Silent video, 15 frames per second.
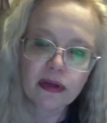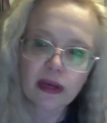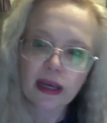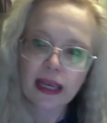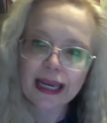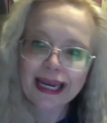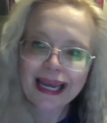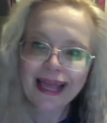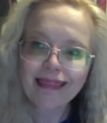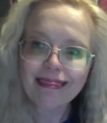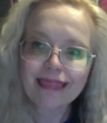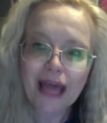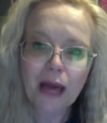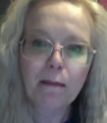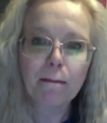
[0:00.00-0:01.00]
let
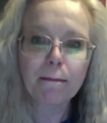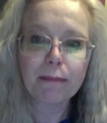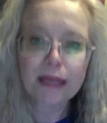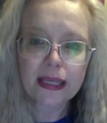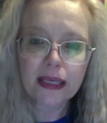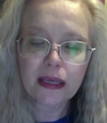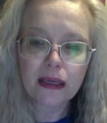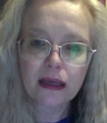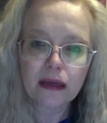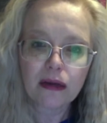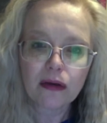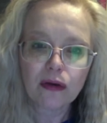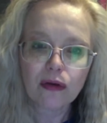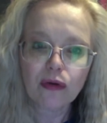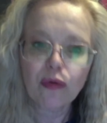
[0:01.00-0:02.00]
that be
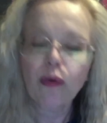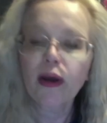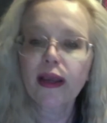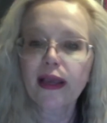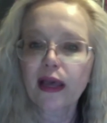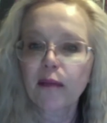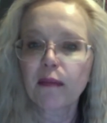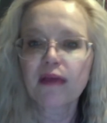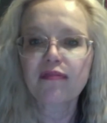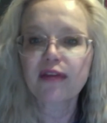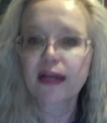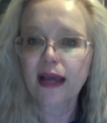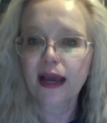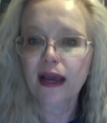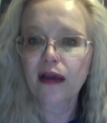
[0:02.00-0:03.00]
who I am every
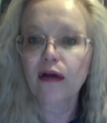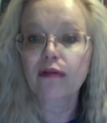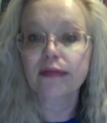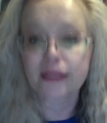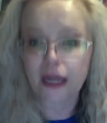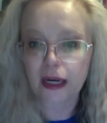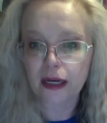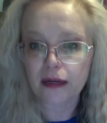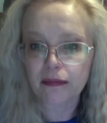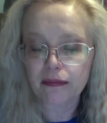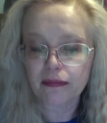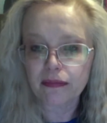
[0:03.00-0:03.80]
day, all the time.